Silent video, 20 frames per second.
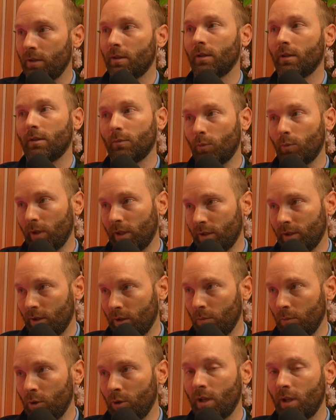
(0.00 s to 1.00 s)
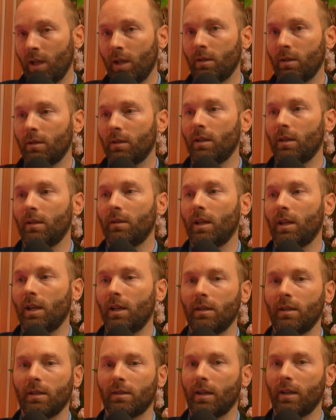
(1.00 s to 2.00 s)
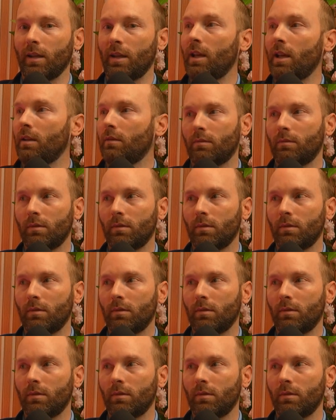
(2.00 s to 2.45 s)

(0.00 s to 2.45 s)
they're willing to communicate, and then it's like, hey,